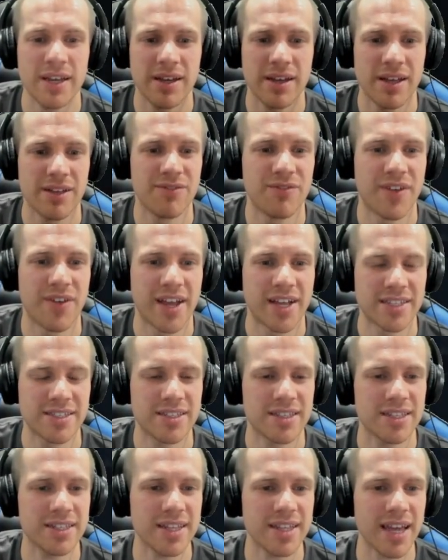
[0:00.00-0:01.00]
advance
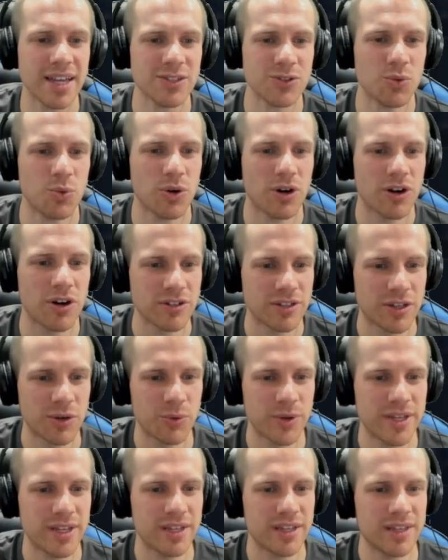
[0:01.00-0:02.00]
to the next world, and
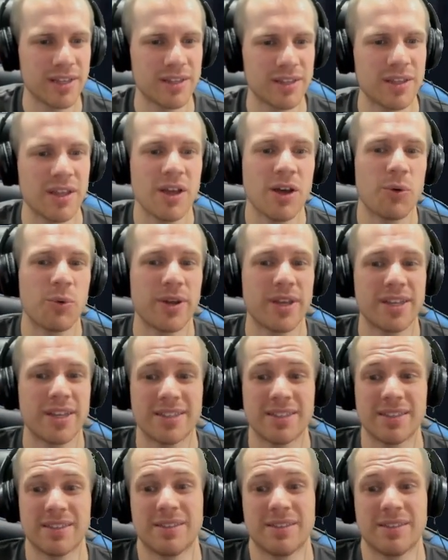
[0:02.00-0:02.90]
we can